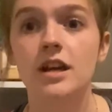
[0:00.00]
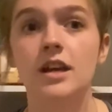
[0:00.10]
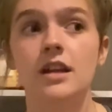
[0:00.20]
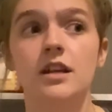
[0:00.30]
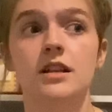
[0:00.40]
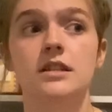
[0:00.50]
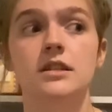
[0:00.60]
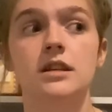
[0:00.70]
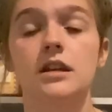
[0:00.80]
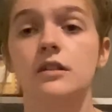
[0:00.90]
it is
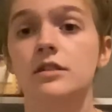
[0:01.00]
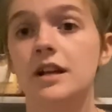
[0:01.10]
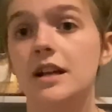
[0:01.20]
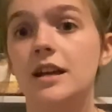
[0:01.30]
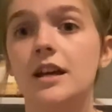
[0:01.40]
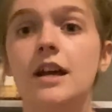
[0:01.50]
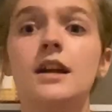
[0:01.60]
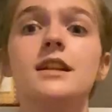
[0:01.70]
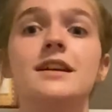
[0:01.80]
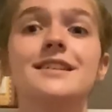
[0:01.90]
entertaining, and
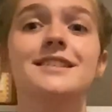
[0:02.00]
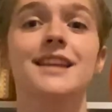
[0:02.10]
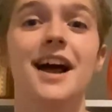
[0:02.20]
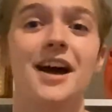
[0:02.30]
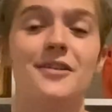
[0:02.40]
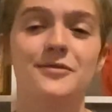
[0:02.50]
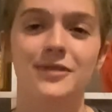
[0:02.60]
it does have,